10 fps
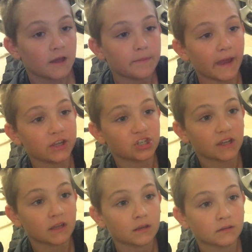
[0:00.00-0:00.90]
bait
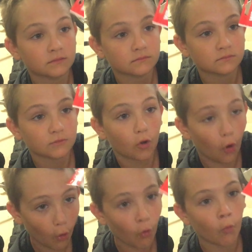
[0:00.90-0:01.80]
jig.
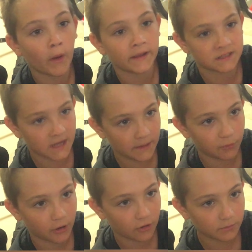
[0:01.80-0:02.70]
Always keep
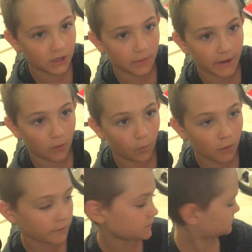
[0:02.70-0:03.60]
one on me, no matter what.